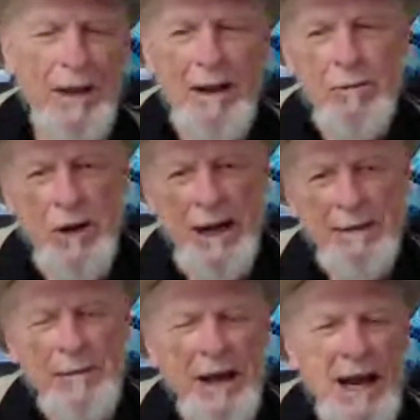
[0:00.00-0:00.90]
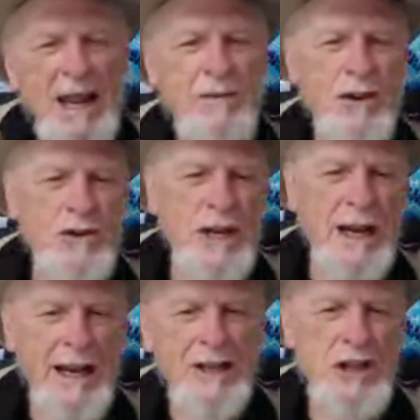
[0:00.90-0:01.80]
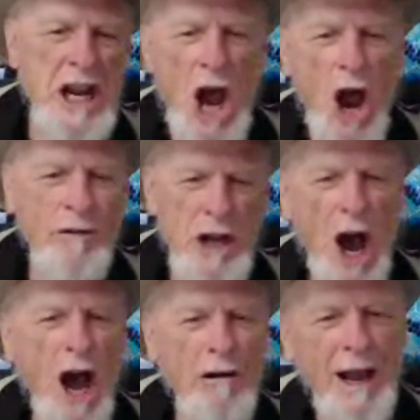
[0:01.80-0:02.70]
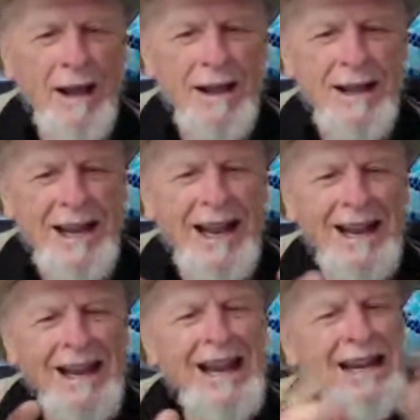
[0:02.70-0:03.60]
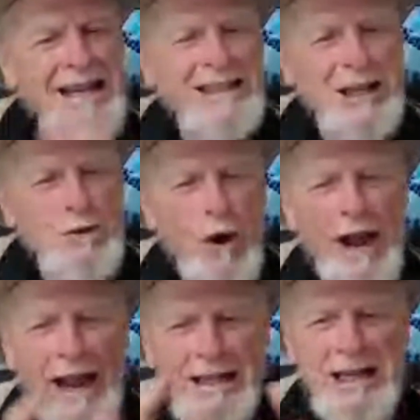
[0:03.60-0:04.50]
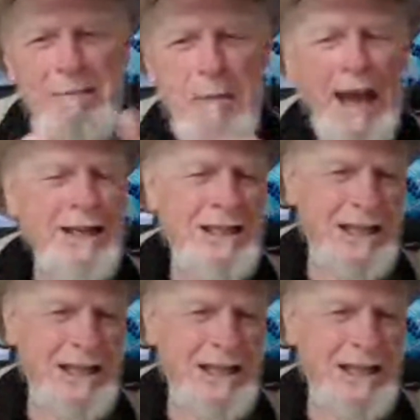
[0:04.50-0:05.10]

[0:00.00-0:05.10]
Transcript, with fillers: Well, if you sing it as Yehovah Yireh, it doesn't quite actually match the